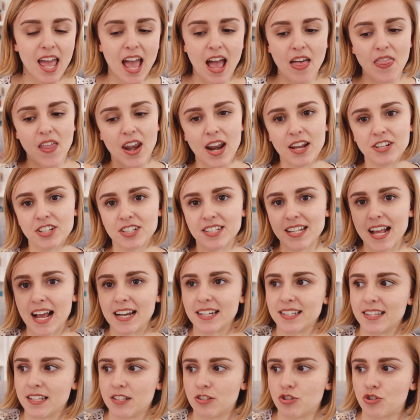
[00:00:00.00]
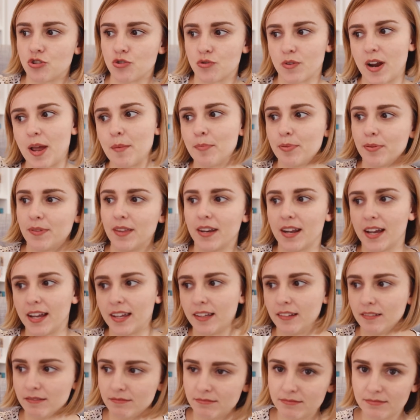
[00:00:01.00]
And then I just had this drip that
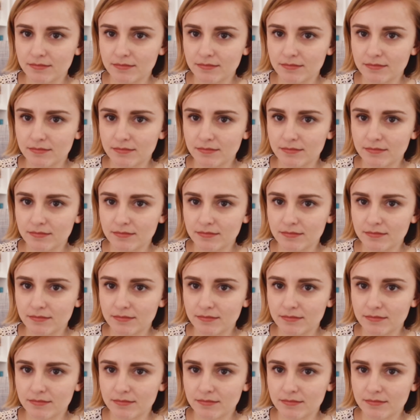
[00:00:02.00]
I